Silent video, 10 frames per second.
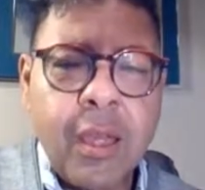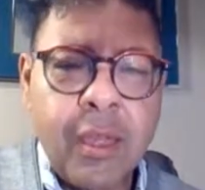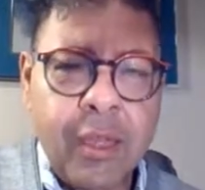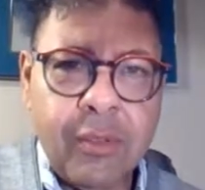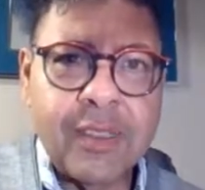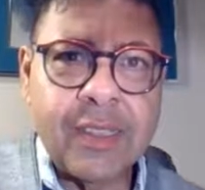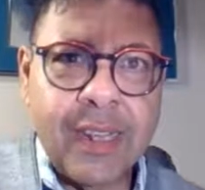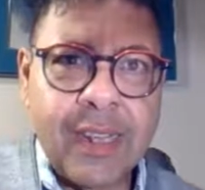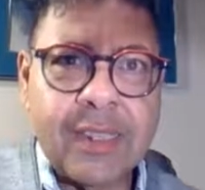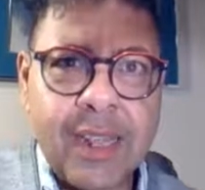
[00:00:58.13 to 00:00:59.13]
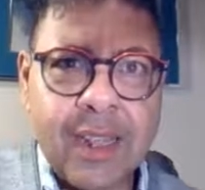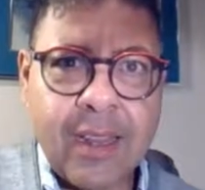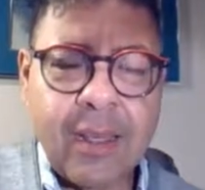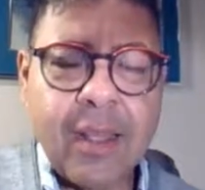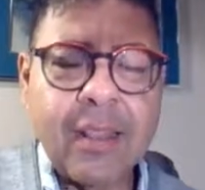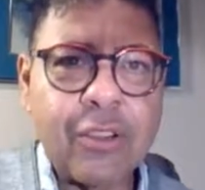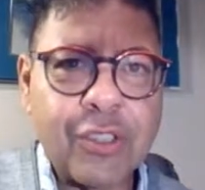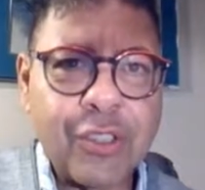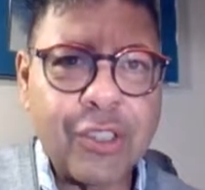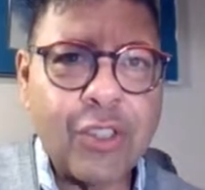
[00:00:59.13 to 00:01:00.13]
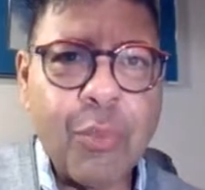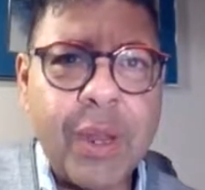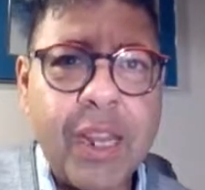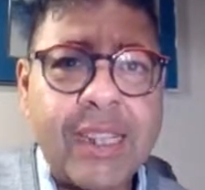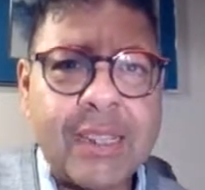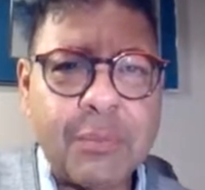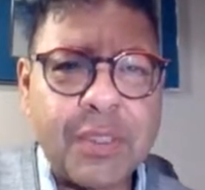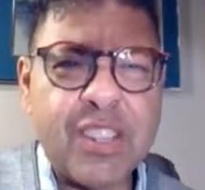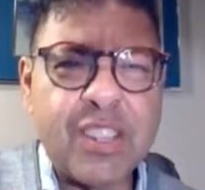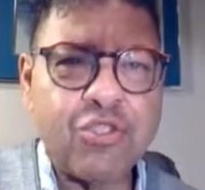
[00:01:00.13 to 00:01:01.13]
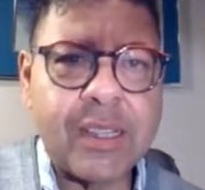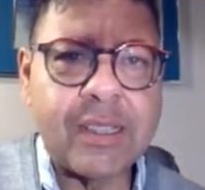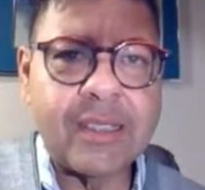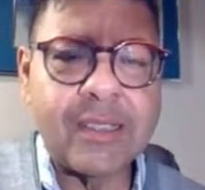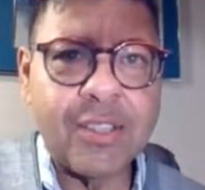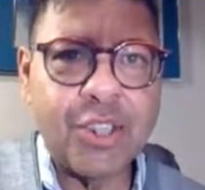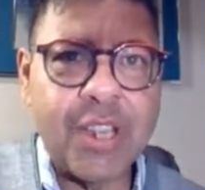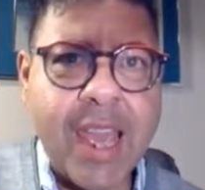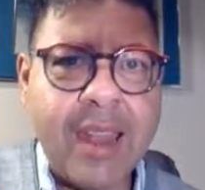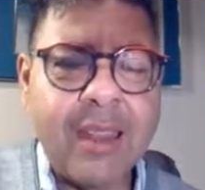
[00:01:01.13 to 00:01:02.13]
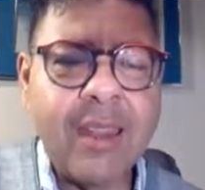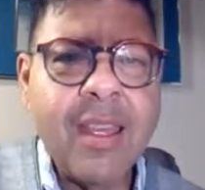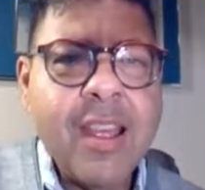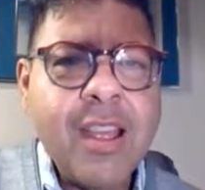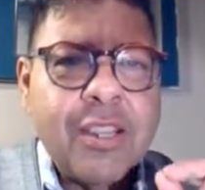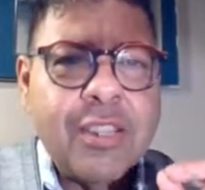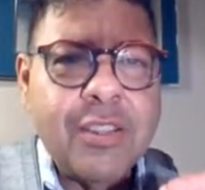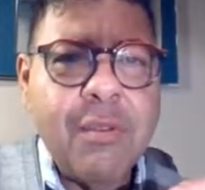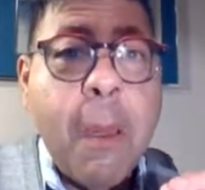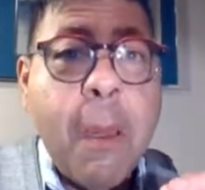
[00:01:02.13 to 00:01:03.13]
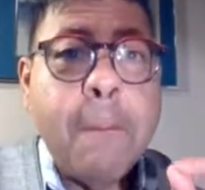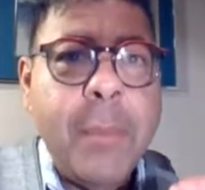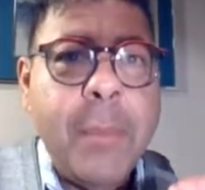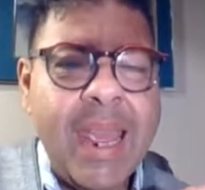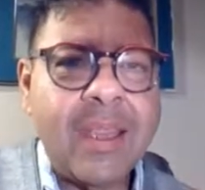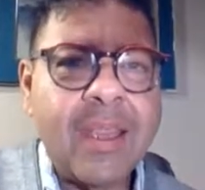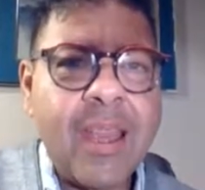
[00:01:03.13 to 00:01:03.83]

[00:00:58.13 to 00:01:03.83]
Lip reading: Use LinkedIn. There are so many tips and tricks that you can to make